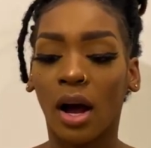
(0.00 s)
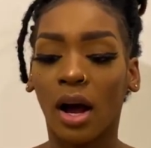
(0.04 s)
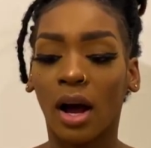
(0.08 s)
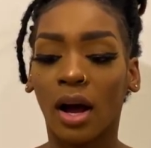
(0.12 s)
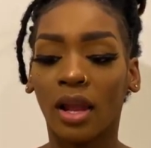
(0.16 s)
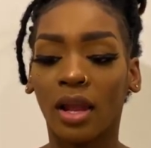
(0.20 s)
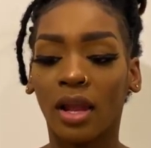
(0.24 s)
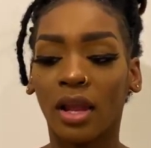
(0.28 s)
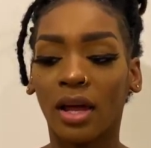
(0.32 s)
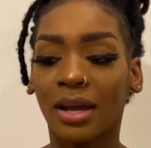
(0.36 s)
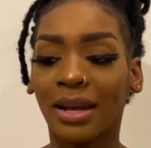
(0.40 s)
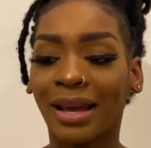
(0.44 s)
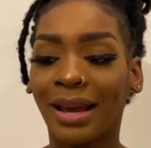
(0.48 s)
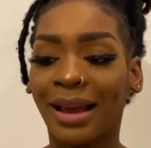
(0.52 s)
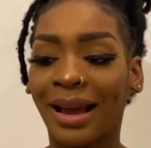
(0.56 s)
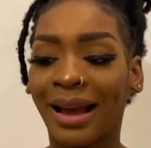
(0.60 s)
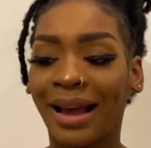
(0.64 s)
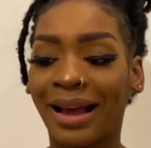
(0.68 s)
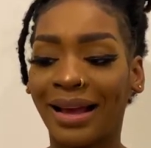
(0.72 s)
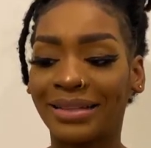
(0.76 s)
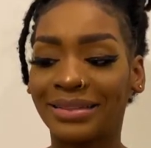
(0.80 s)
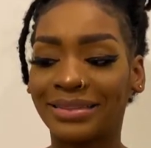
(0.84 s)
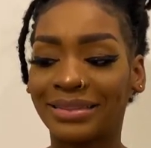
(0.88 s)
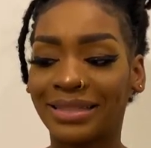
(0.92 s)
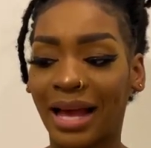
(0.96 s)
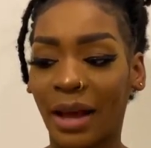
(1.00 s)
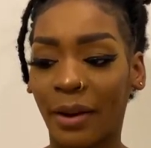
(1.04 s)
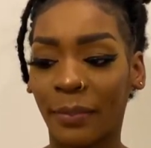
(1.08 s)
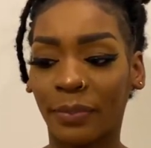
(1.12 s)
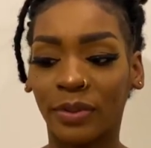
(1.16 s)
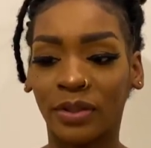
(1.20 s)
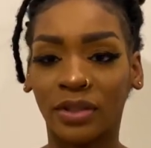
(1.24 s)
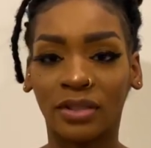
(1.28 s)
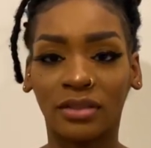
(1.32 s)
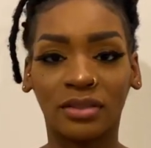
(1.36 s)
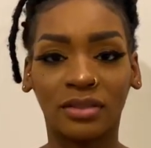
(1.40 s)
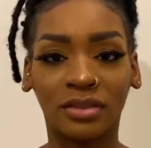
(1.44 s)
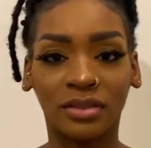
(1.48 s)
A lot has
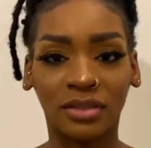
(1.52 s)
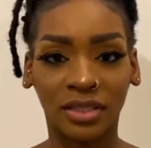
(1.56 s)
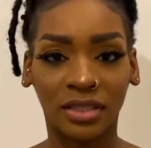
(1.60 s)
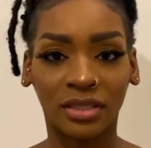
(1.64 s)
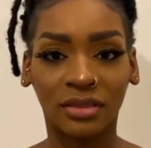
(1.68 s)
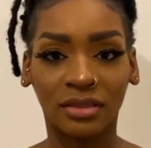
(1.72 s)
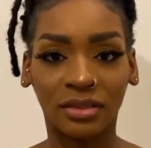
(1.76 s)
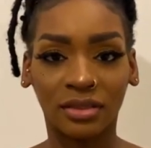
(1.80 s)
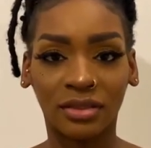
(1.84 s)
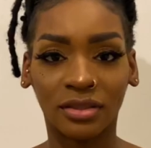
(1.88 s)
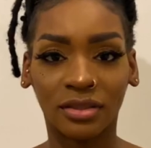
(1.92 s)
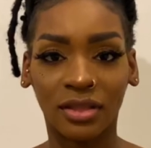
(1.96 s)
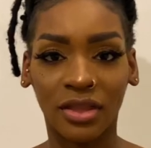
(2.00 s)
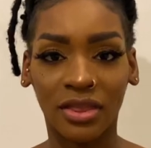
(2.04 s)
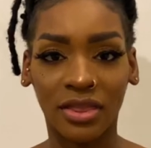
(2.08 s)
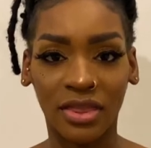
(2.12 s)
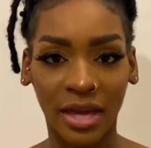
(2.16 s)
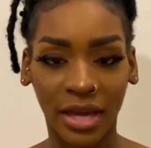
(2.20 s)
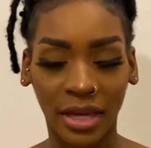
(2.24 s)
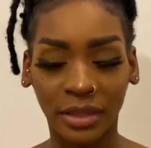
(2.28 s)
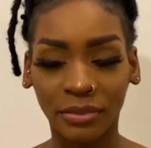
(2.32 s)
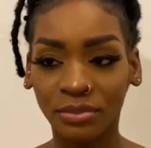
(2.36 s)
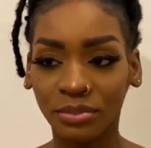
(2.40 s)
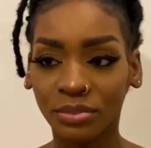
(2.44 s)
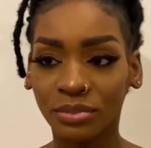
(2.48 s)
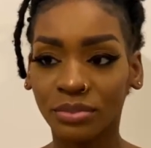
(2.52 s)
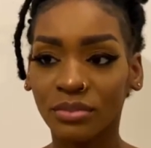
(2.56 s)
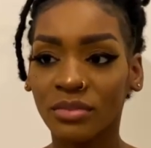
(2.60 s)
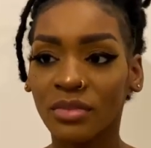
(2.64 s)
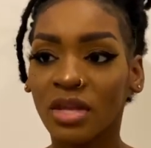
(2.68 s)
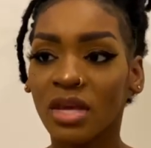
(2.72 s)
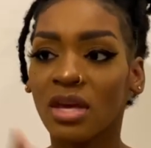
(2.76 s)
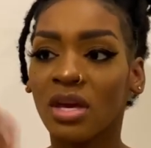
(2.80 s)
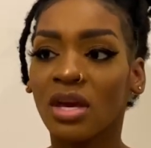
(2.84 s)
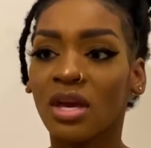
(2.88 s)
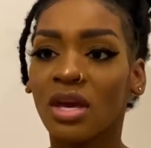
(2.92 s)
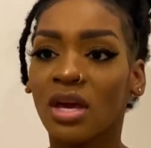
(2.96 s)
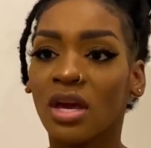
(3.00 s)
happened since then.
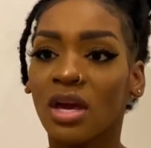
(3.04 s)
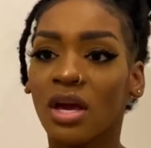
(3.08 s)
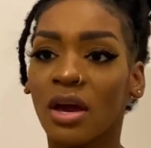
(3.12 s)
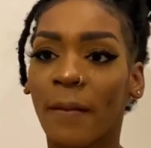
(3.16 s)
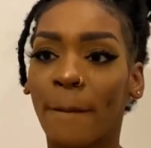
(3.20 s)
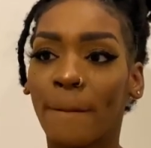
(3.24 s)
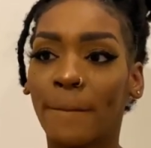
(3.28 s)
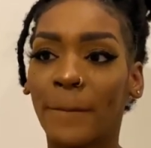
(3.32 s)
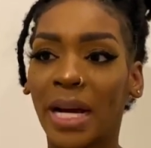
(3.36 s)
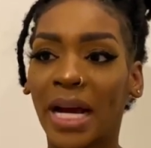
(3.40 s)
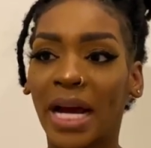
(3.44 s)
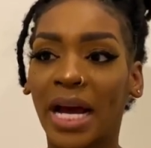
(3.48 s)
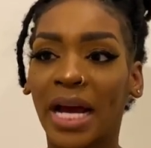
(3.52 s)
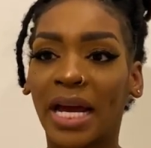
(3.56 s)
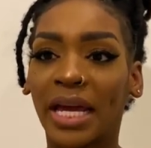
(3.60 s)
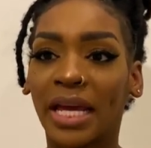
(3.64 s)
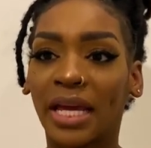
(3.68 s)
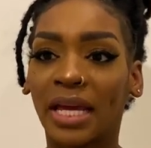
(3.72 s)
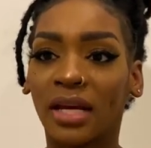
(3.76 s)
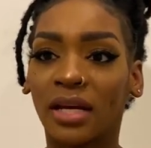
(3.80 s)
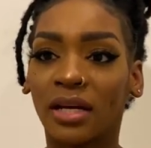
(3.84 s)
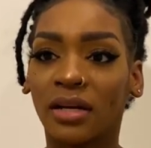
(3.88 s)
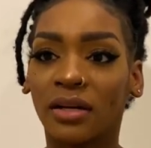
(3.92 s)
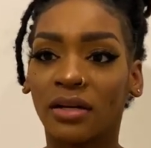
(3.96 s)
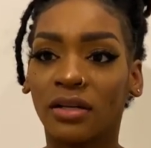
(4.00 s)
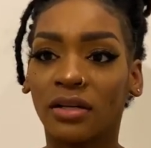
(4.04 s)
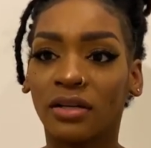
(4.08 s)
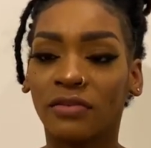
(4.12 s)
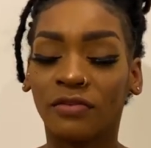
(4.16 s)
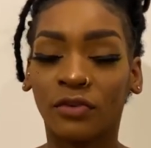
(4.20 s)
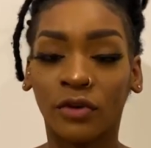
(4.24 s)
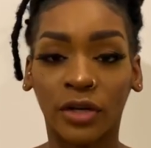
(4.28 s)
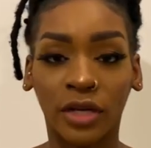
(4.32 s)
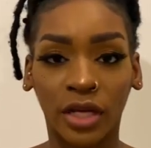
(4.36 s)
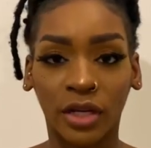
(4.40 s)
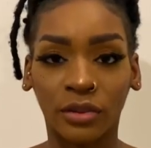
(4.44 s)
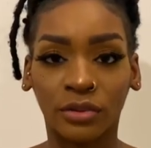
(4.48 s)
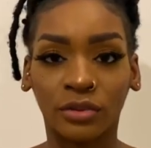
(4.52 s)
My
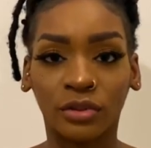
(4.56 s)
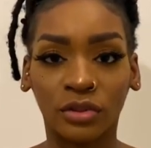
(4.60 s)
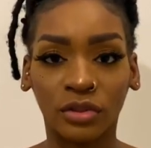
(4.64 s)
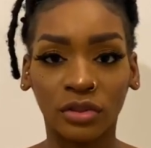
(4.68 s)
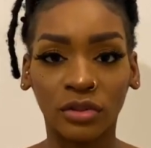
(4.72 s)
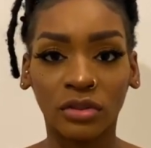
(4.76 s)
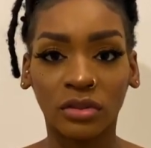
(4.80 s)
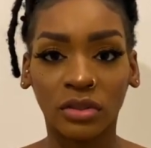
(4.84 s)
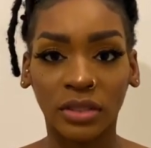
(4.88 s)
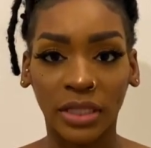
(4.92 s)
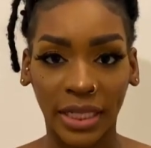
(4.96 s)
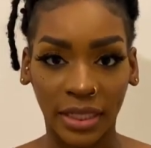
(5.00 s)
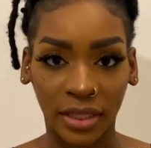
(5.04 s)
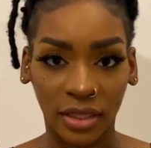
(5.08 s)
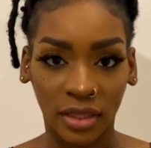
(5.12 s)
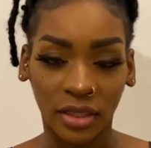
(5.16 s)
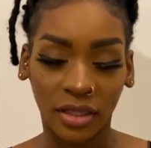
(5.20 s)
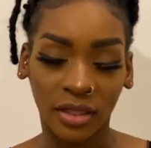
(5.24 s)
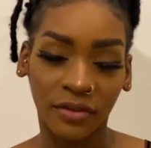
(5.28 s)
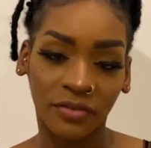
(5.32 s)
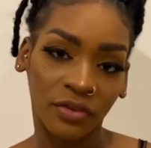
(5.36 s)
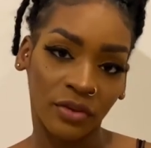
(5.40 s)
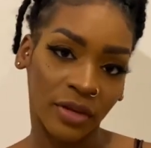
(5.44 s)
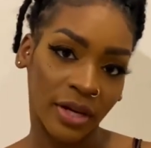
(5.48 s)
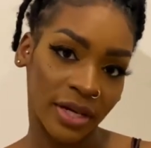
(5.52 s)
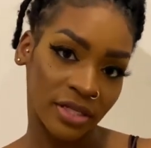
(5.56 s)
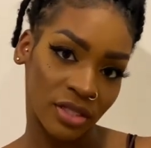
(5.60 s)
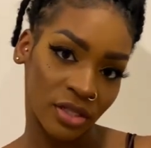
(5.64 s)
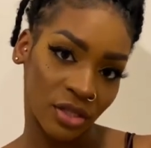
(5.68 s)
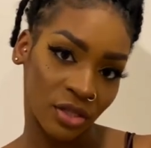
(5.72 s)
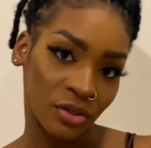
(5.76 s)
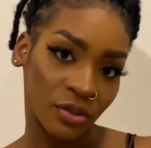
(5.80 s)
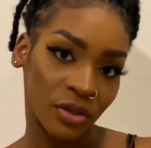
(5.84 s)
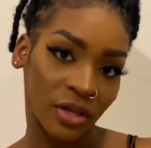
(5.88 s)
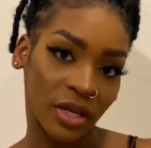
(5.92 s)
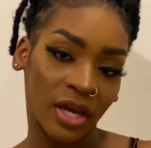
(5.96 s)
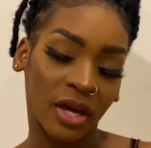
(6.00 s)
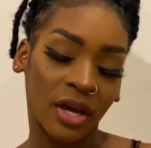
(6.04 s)
4-year-old Aidan, if you guys are
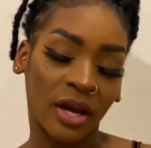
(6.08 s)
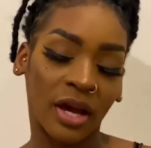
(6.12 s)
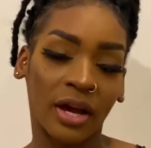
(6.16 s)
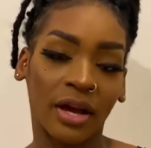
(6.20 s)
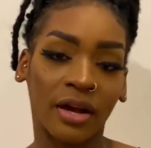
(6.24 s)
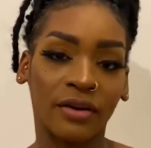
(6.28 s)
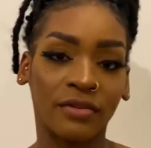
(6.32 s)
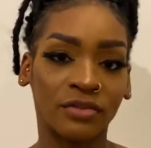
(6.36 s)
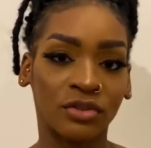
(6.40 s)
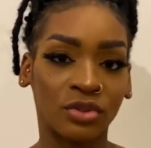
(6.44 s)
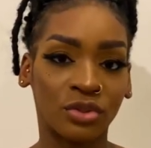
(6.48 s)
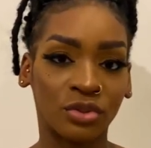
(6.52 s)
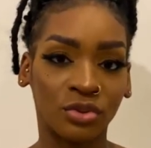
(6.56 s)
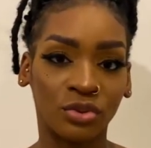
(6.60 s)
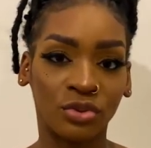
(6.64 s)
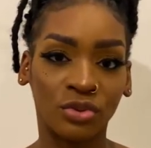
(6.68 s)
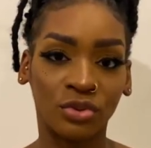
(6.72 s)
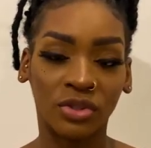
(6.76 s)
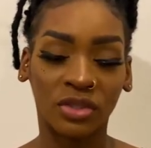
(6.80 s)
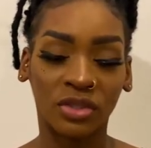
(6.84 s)
new here, I have 2